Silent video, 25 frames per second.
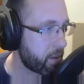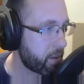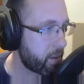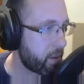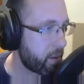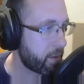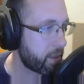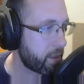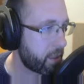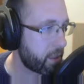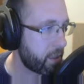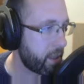
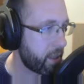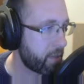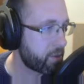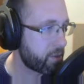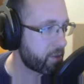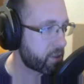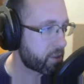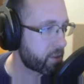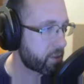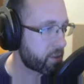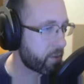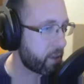On the left
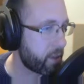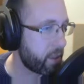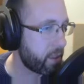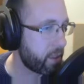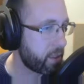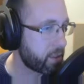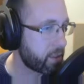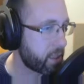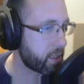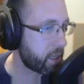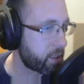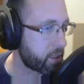screen,
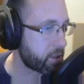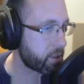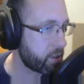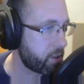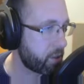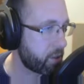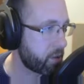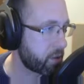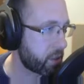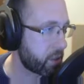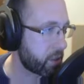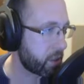he's actually
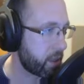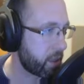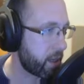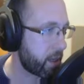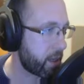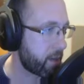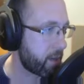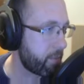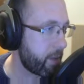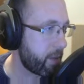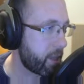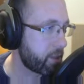using the
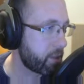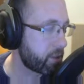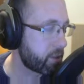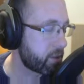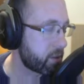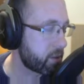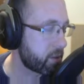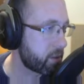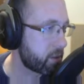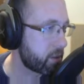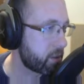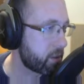
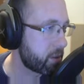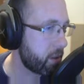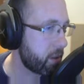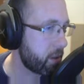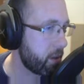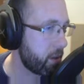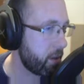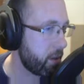animations.